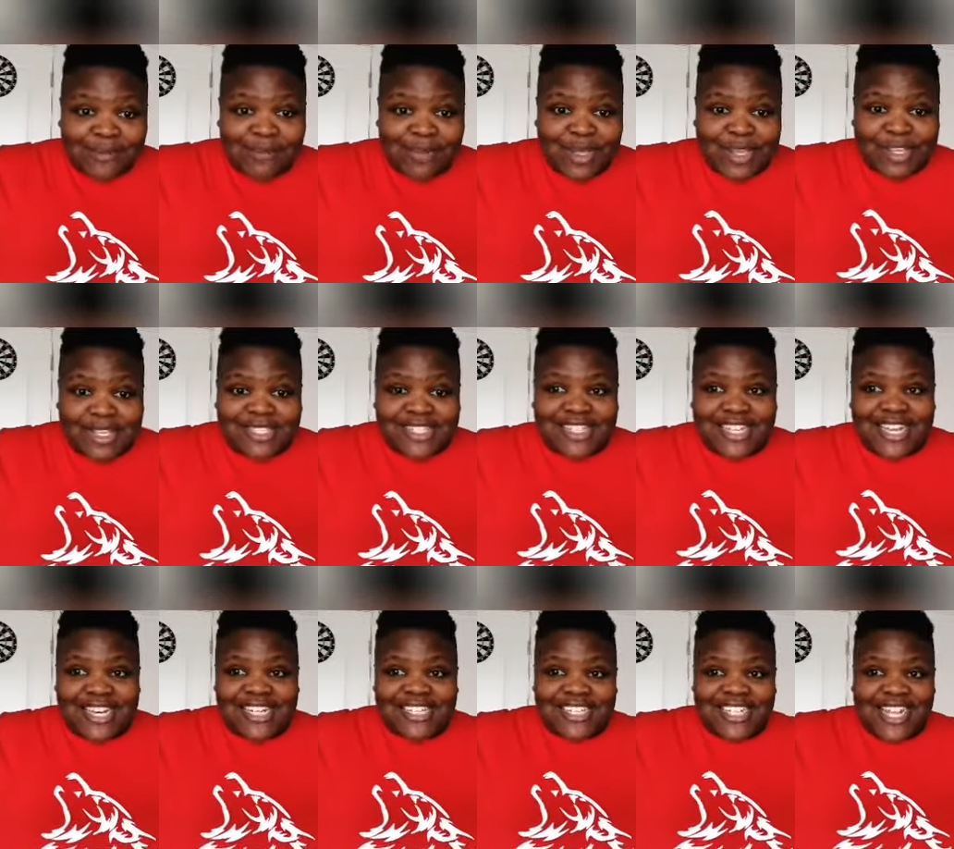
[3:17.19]
Because
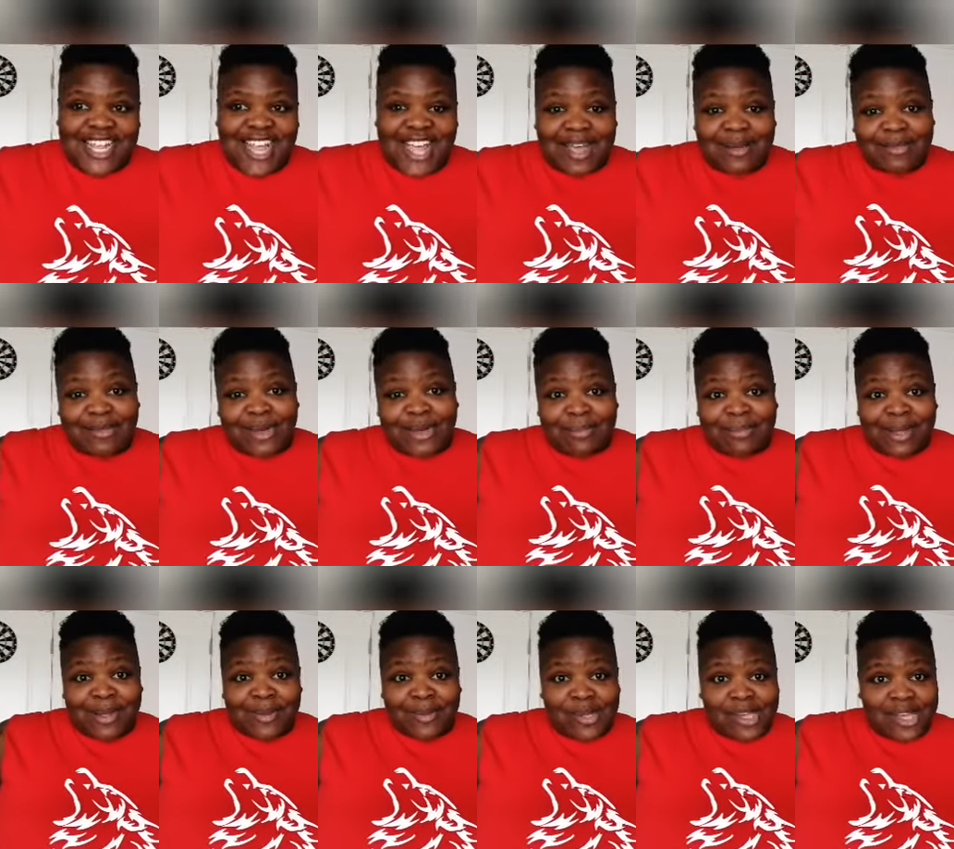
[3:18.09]
then it's like I'm on
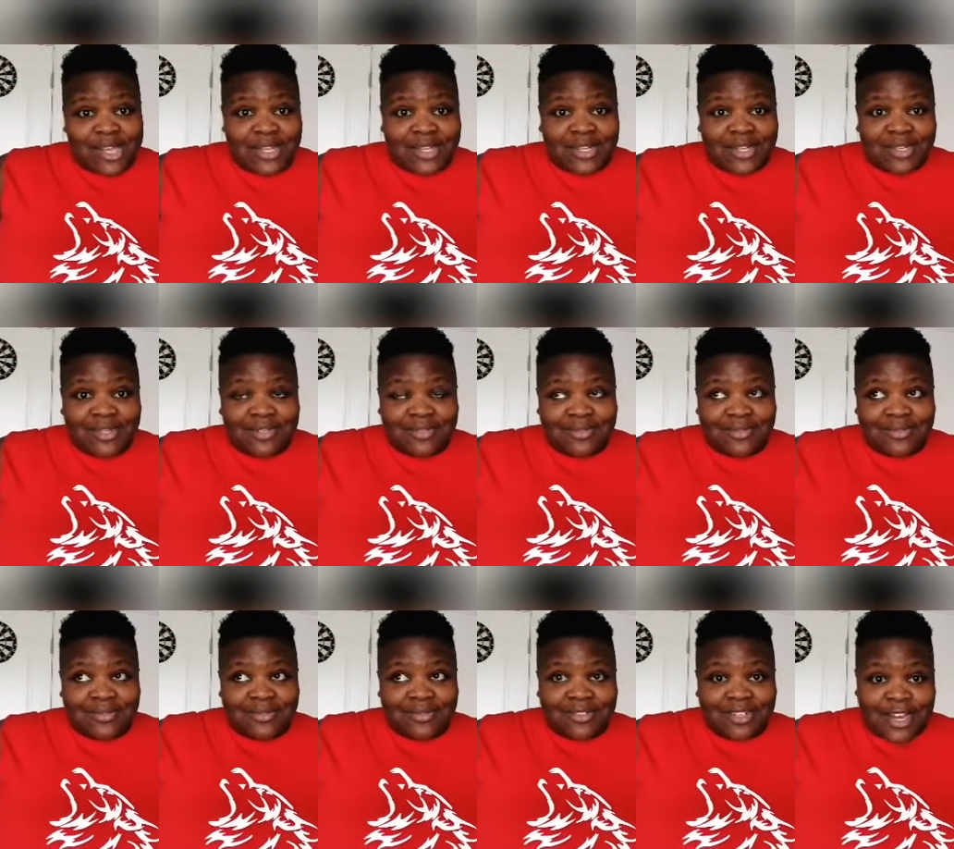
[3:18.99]
my way
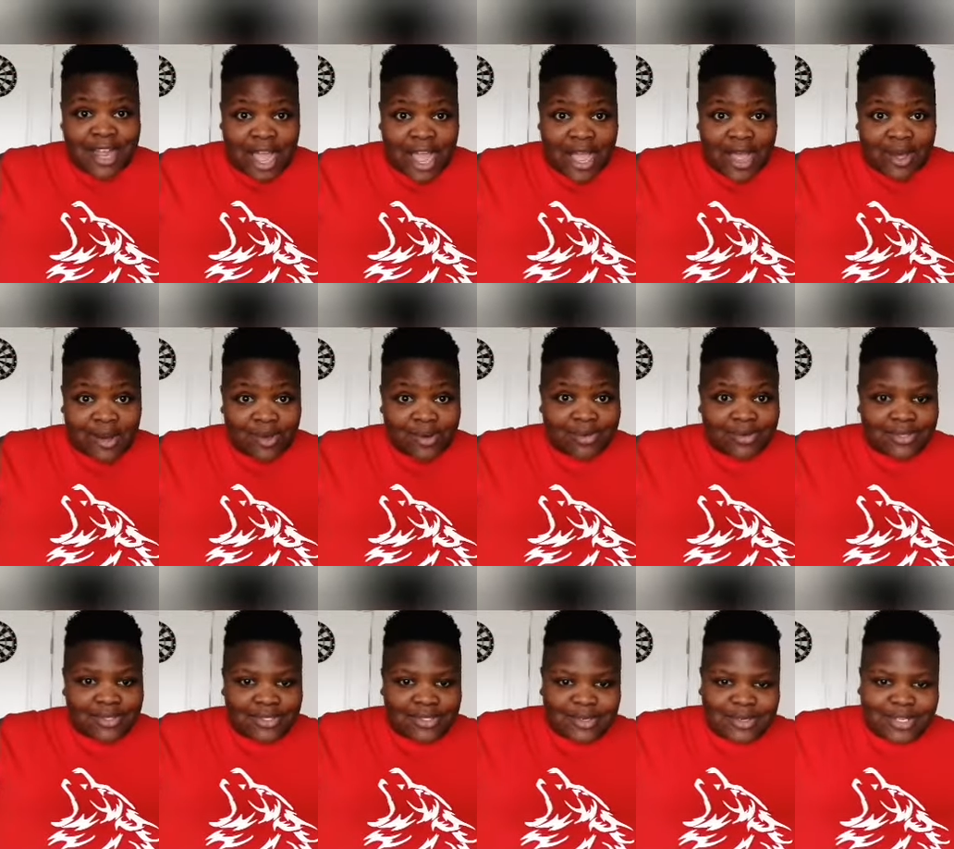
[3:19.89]
now.
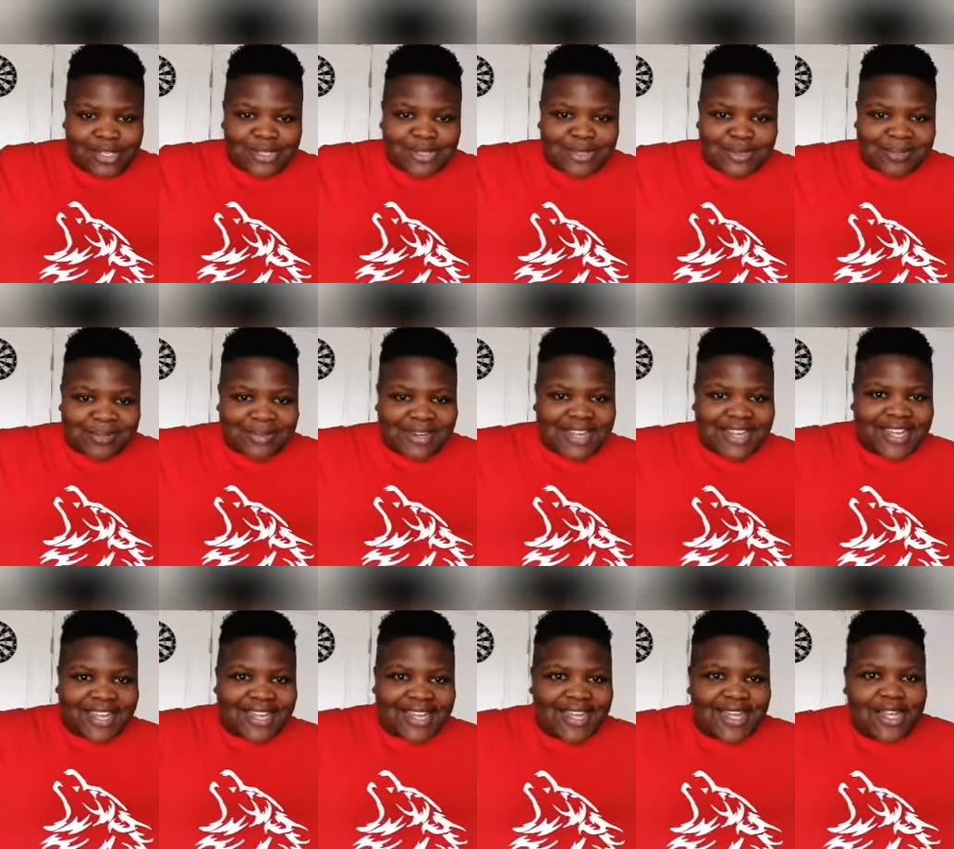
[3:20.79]
So it took me
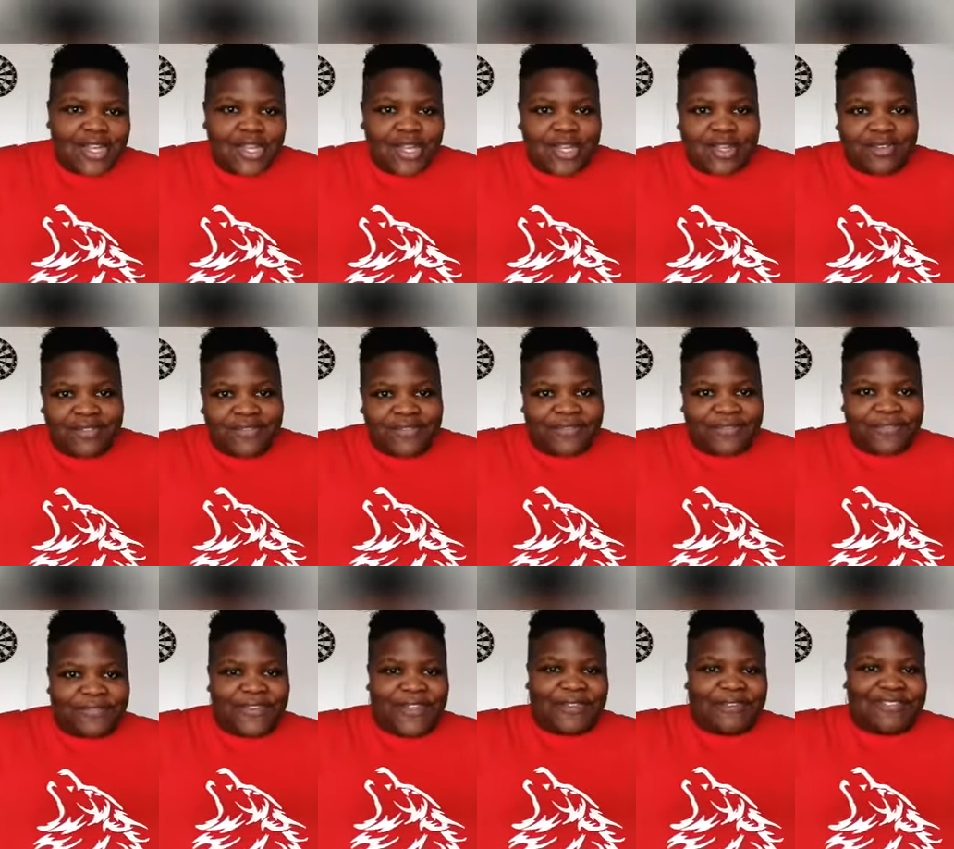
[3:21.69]
like
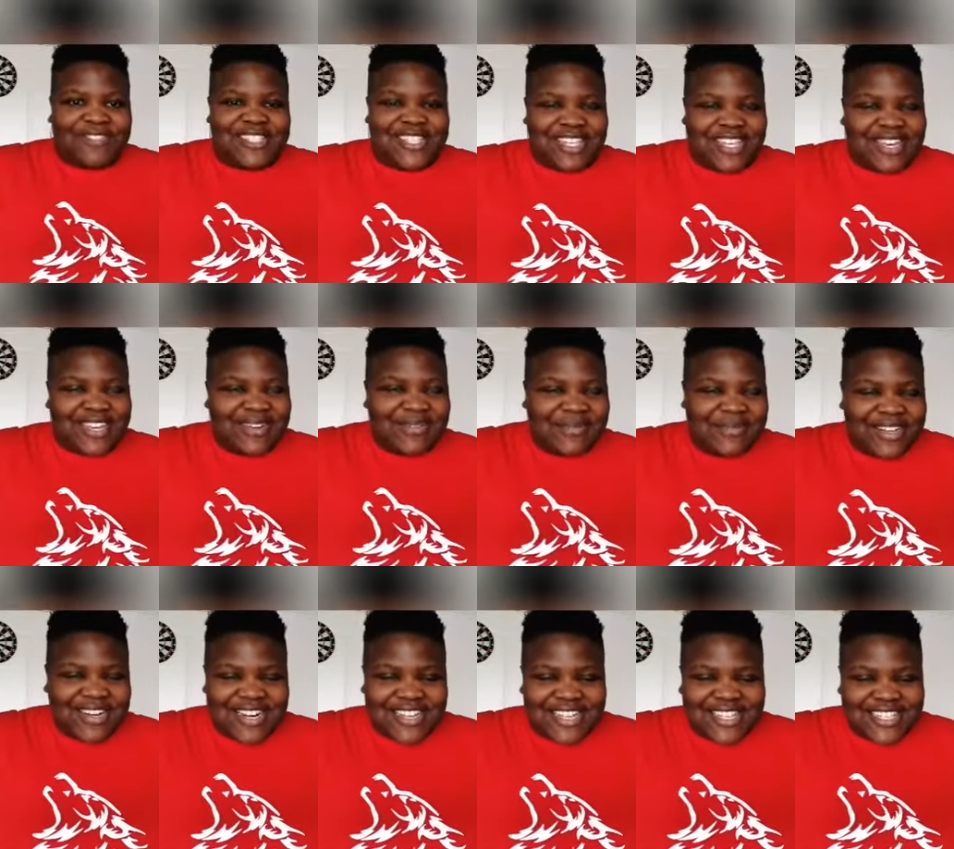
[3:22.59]
15
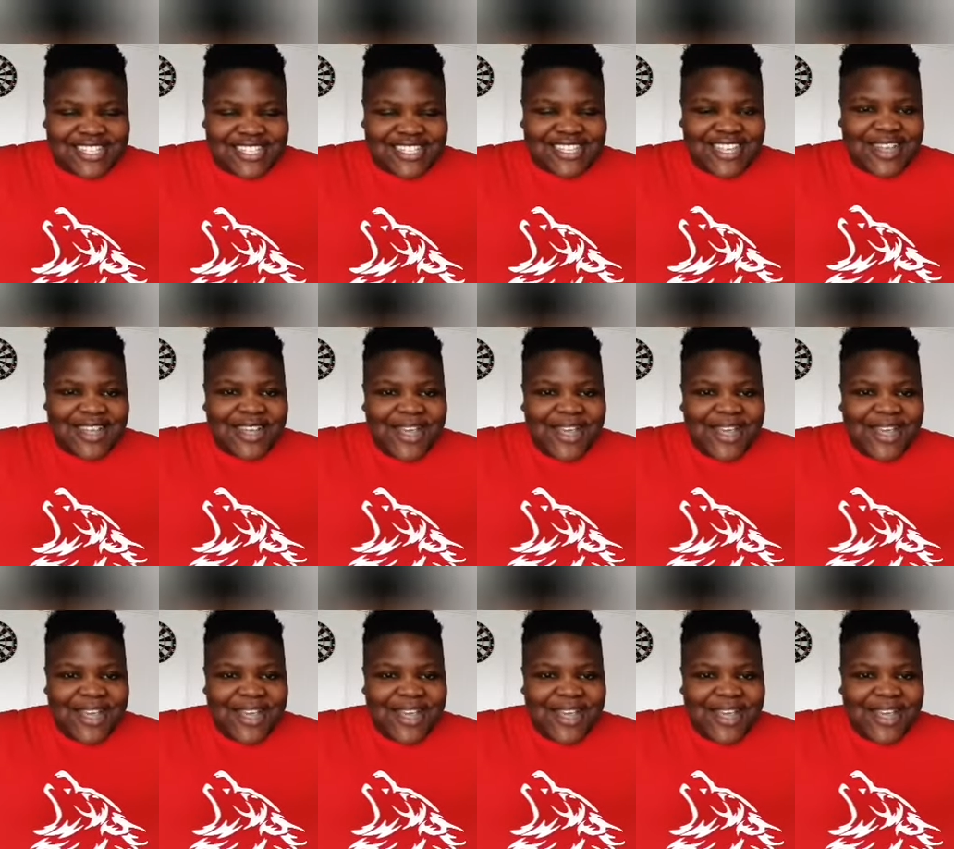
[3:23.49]
minutes.